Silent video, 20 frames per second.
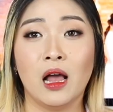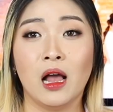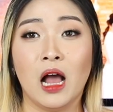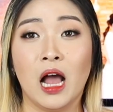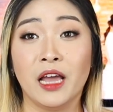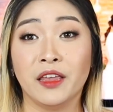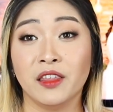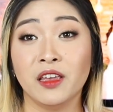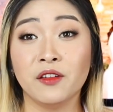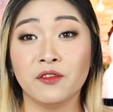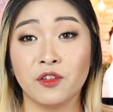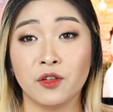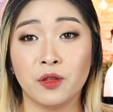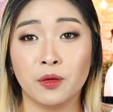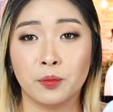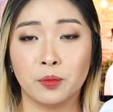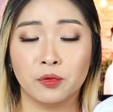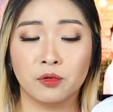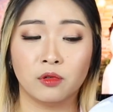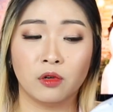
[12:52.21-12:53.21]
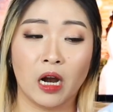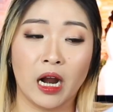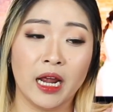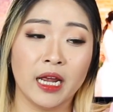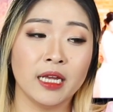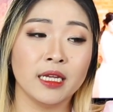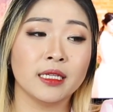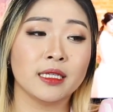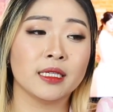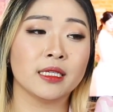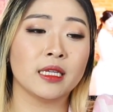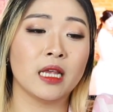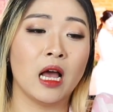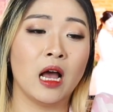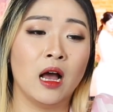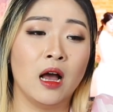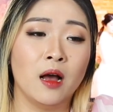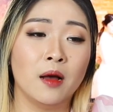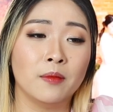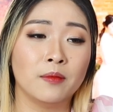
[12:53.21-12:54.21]
I think for the price,
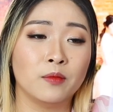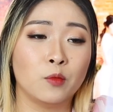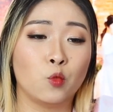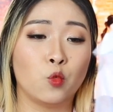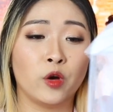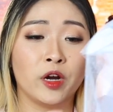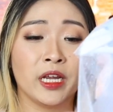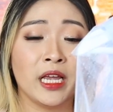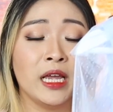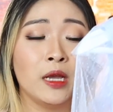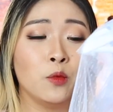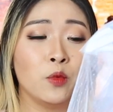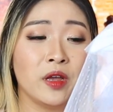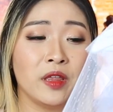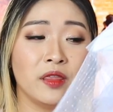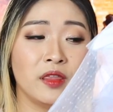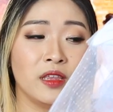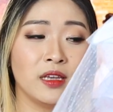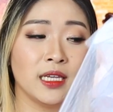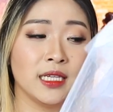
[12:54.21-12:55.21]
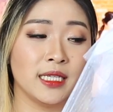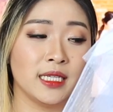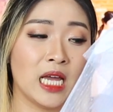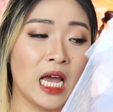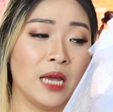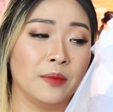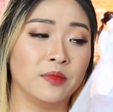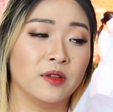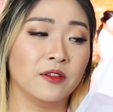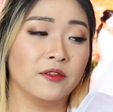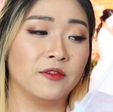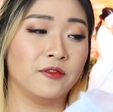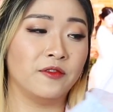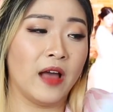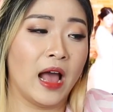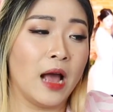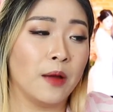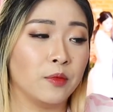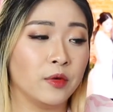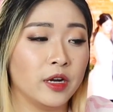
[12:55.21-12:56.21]
working with this type of
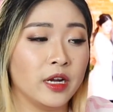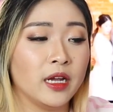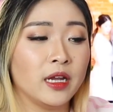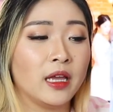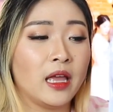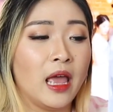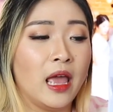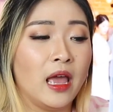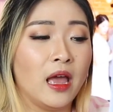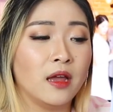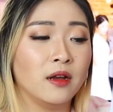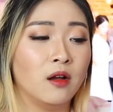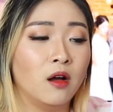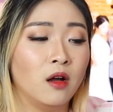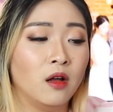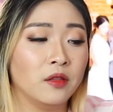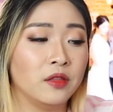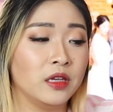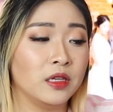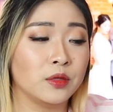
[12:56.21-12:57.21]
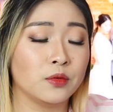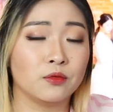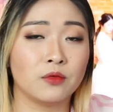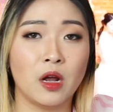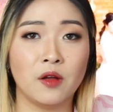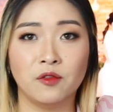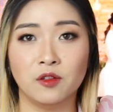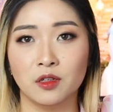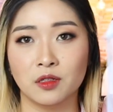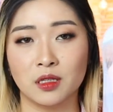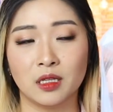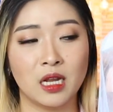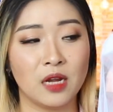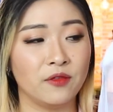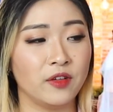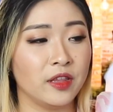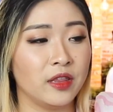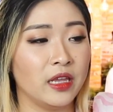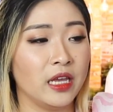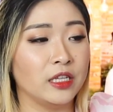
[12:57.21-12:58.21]
fabric and all these ruffles and
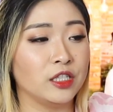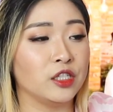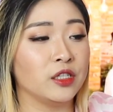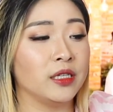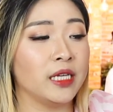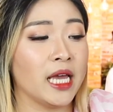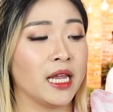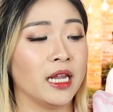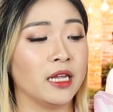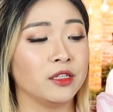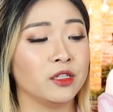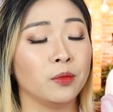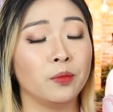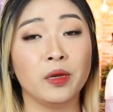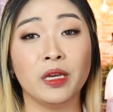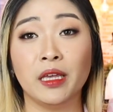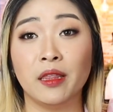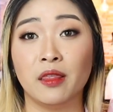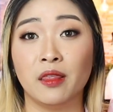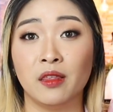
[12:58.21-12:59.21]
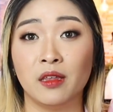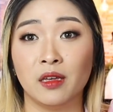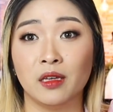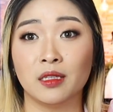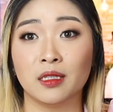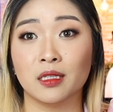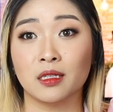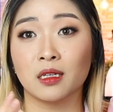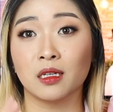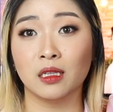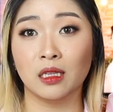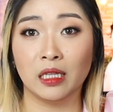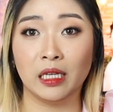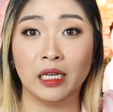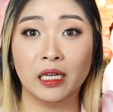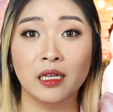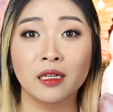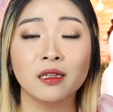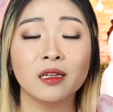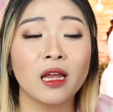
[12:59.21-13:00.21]
everything to get it to be this
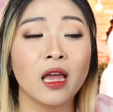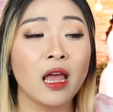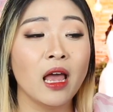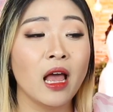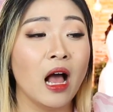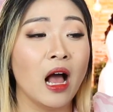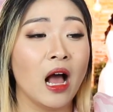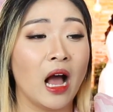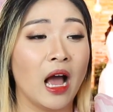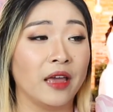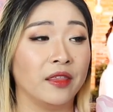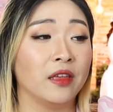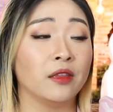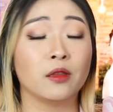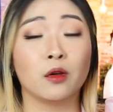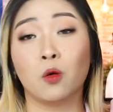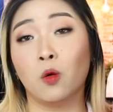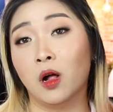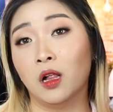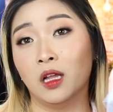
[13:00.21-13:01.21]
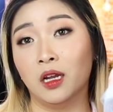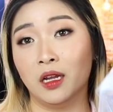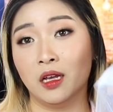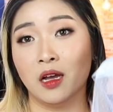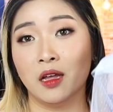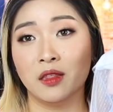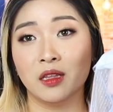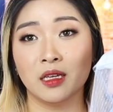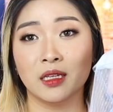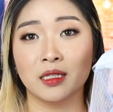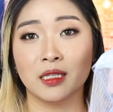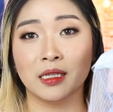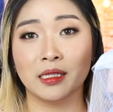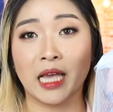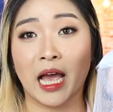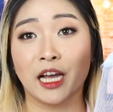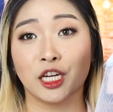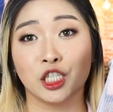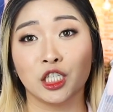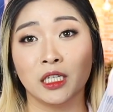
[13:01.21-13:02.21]
clean, I think the quality on this is
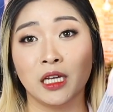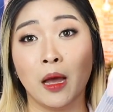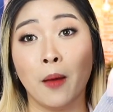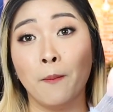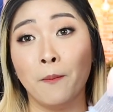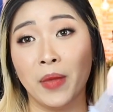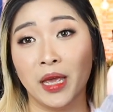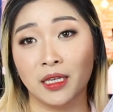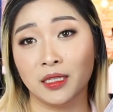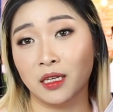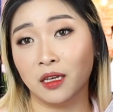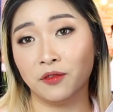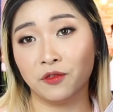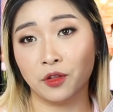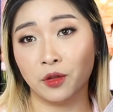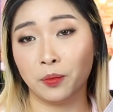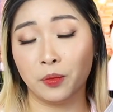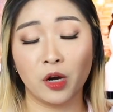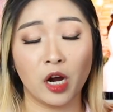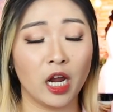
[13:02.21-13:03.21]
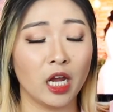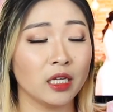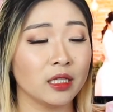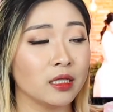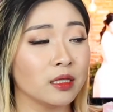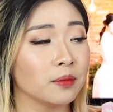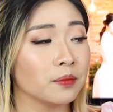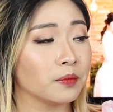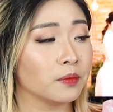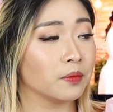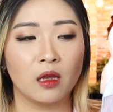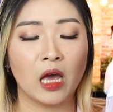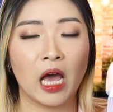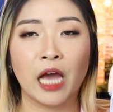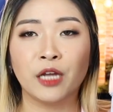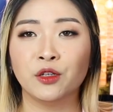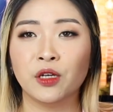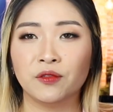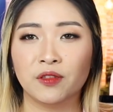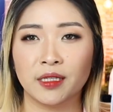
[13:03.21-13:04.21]
actually amazing for the price.
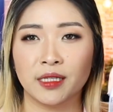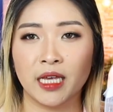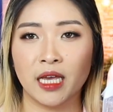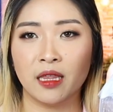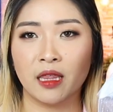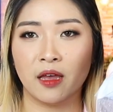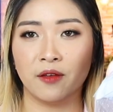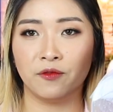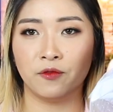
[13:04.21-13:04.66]
I do have to say that